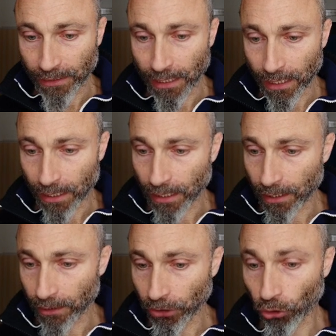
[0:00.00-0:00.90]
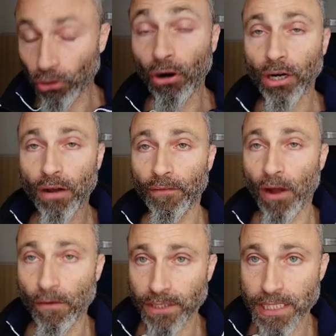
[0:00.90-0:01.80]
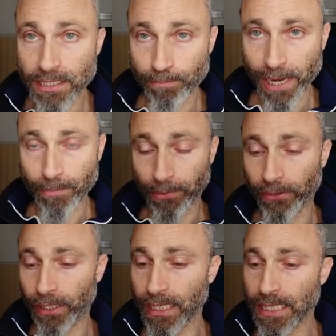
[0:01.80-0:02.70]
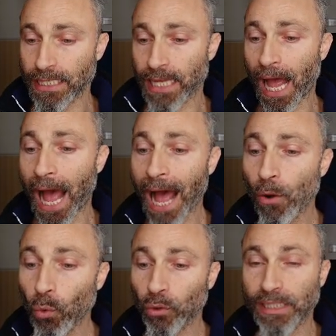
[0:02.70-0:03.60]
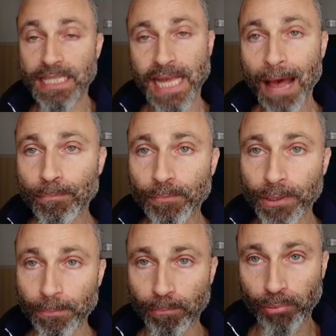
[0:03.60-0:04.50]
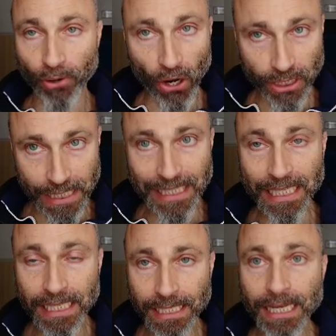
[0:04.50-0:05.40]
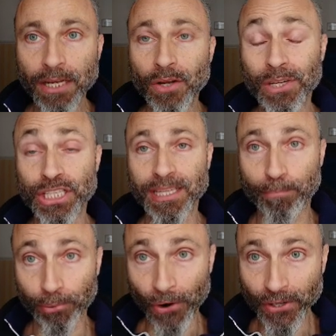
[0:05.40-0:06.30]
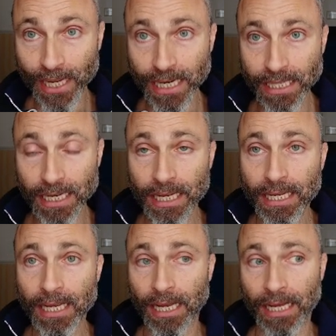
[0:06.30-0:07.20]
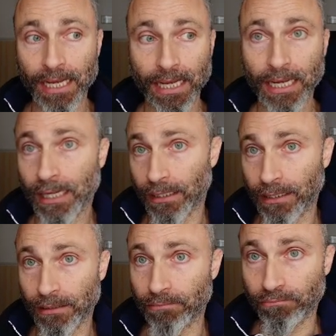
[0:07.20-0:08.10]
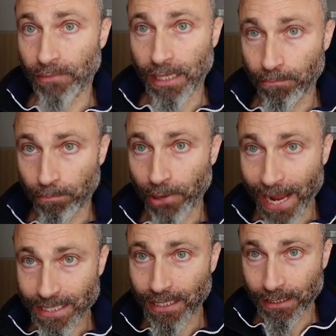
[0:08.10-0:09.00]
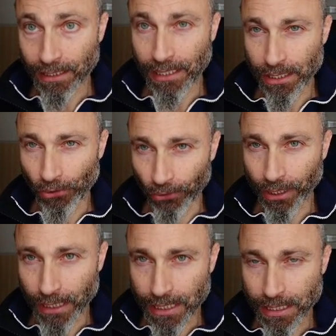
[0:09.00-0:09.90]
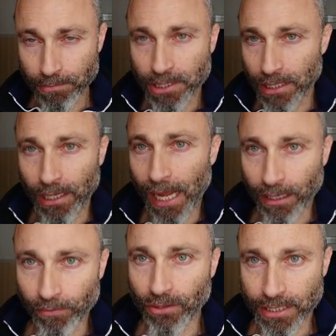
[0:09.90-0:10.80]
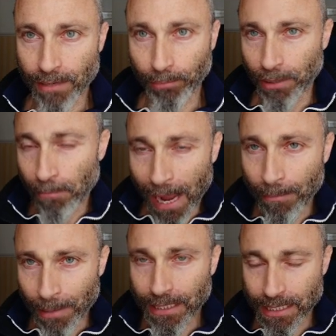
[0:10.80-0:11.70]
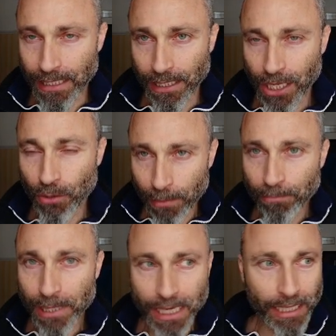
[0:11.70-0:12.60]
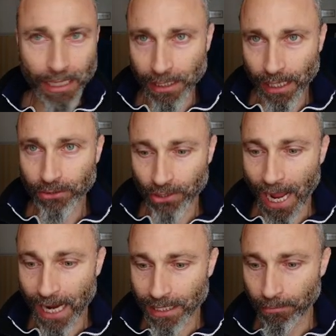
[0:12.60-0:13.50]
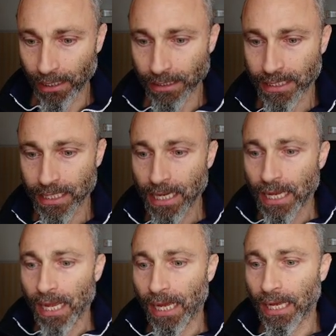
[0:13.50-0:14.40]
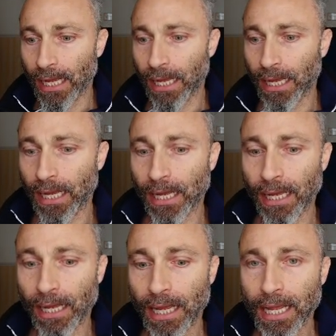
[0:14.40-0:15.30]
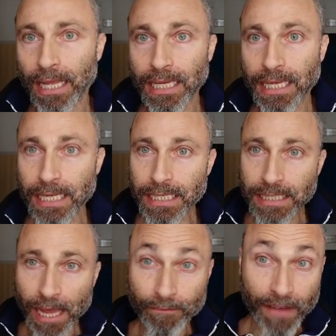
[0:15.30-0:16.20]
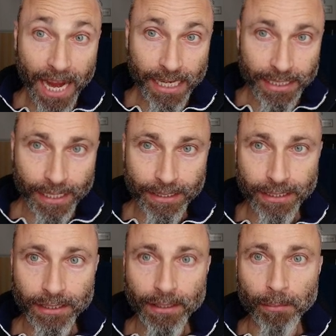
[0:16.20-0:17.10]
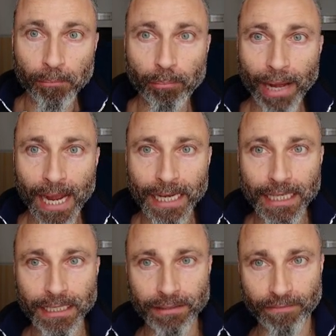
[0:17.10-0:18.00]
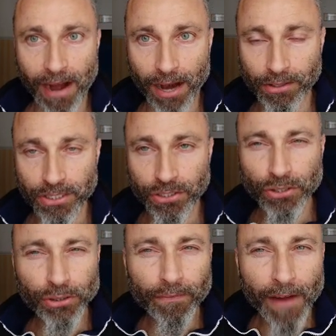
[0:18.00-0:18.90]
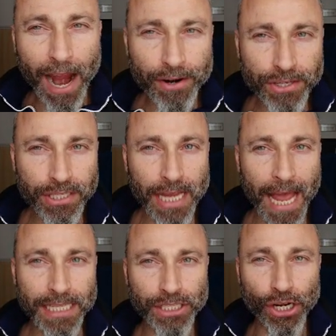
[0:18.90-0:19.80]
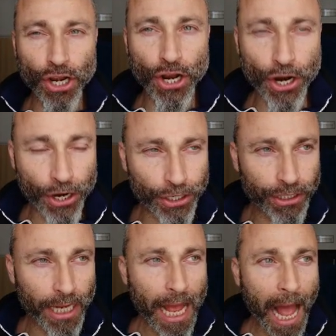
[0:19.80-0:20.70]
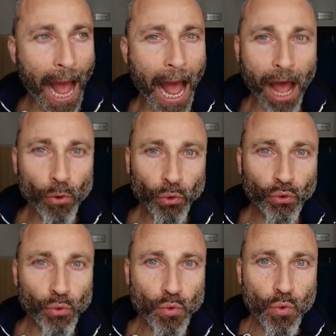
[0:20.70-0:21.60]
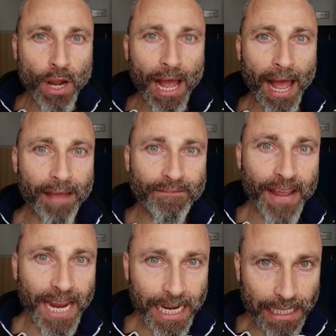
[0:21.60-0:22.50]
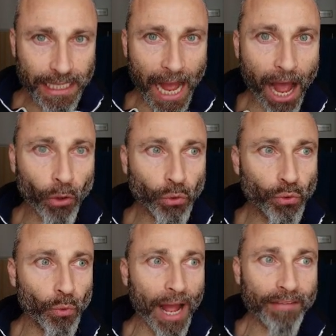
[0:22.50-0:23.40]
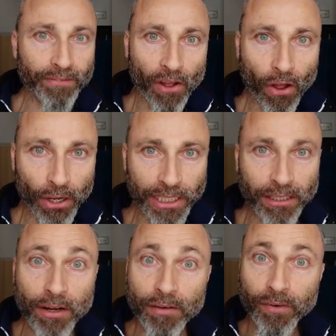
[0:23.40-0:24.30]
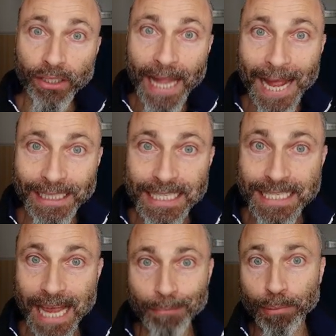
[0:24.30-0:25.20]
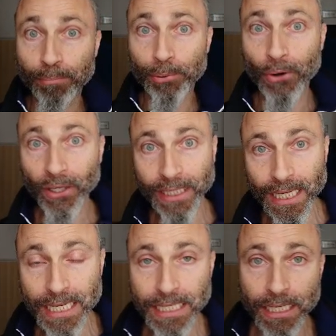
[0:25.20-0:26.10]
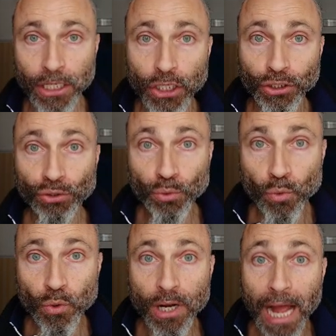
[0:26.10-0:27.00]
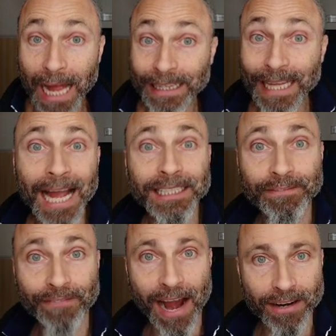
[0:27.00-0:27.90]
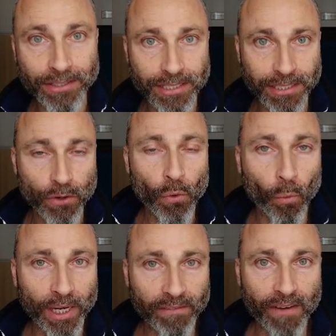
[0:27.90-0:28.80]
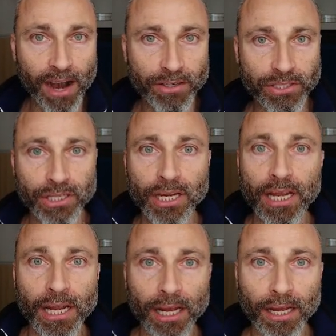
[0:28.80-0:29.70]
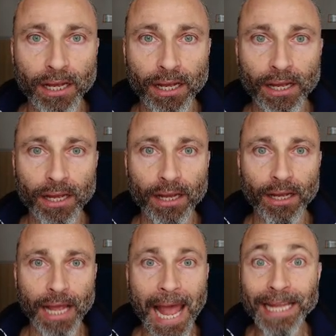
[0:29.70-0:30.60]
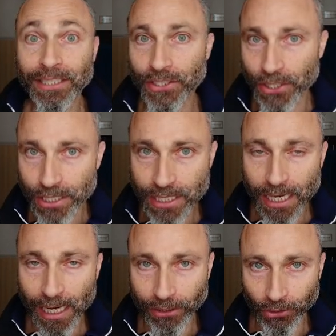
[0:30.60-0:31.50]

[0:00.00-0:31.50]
the, the core of, of, this paper is how the ZAP protein, which is a protein uh, in, present in organisms, like for example in mammals, in human beings, and in other animals, uh, is evaded by the virus. So the virus has learned how to evade, how to avoid for that ZAP protein to attack the virus when the virus uh, enters an